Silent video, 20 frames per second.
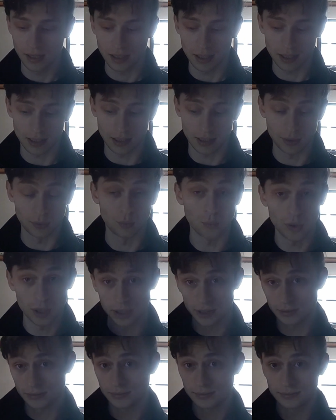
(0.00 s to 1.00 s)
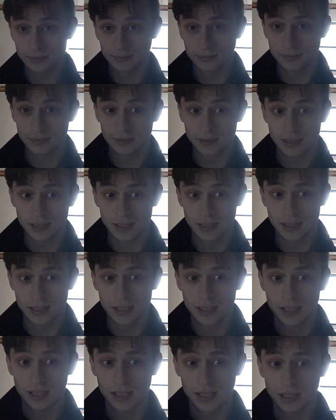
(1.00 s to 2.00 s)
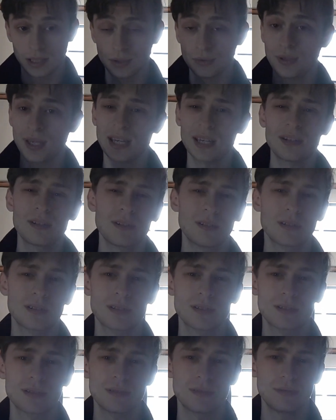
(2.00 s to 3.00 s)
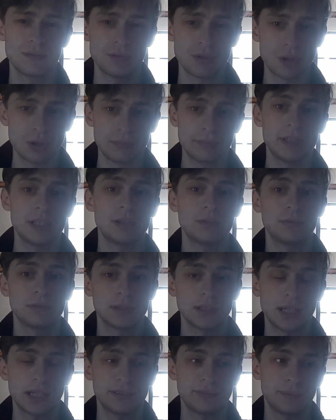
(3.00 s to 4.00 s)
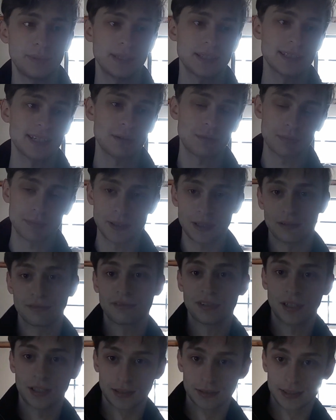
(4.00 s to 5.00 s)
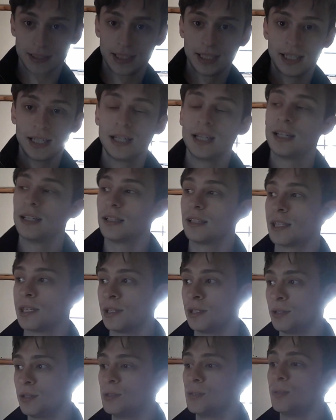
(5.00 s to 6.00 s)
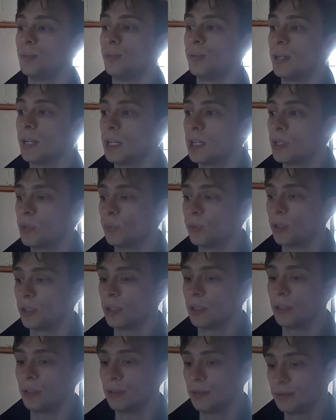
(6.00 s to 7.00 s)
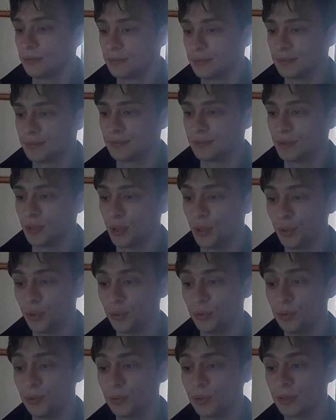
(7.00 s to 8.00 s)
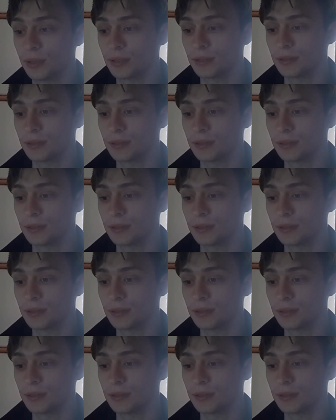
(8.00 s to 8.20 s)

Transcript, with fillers: Uh, one, you can't know me in real life because that would be unfair to anyone who